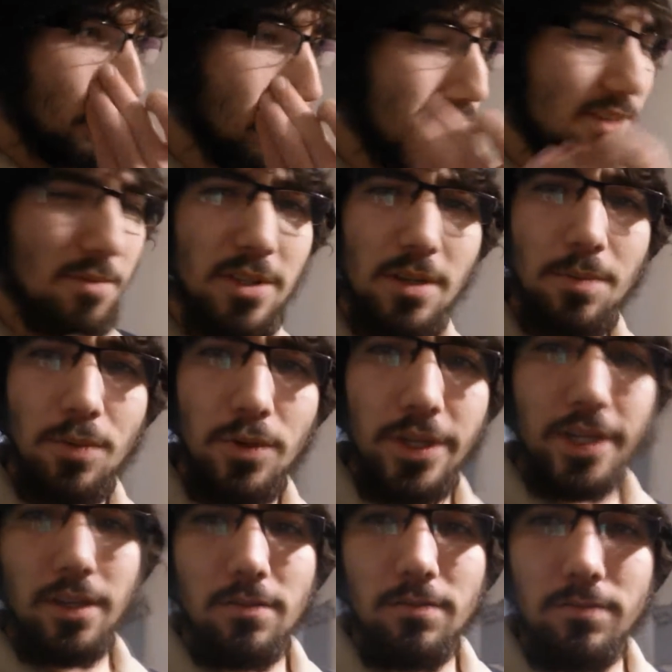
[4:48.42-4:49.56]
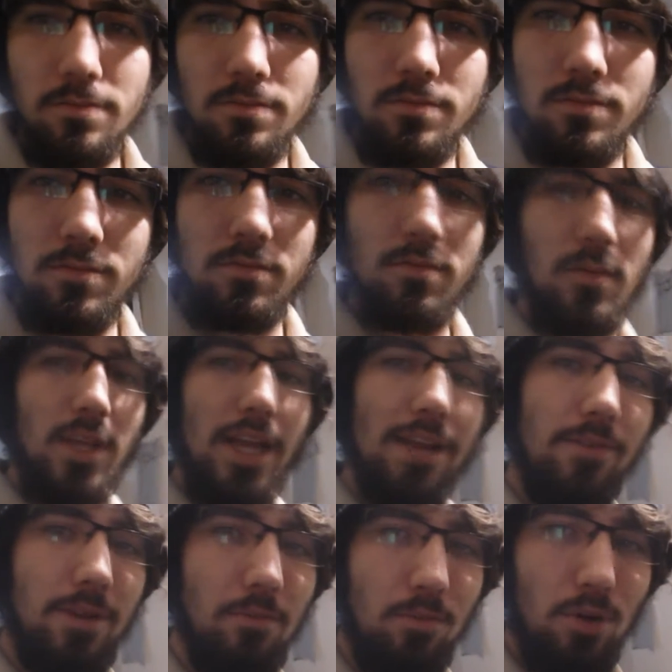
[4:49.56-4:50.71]
similar to putting
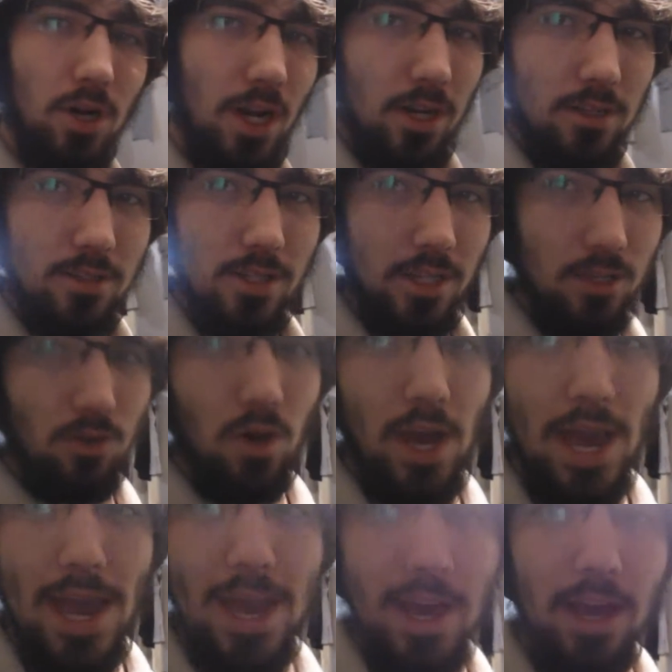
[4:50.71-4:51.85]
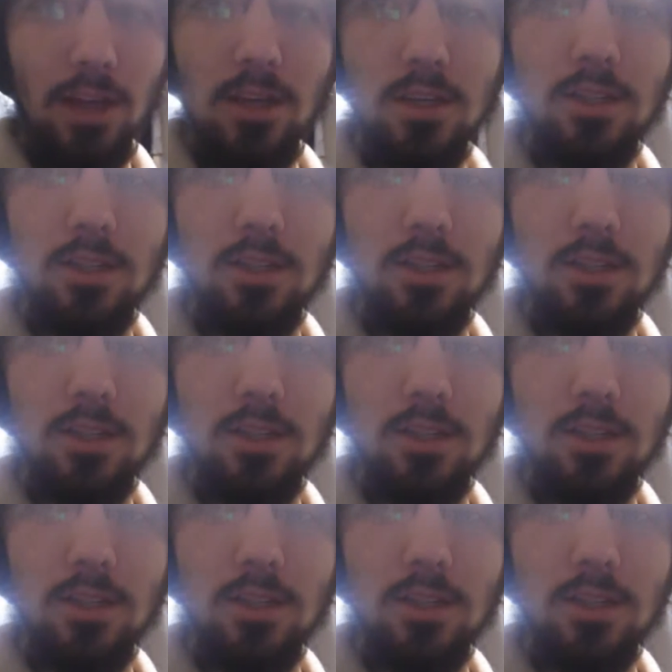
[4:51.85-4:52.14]
leave-in product in your hair.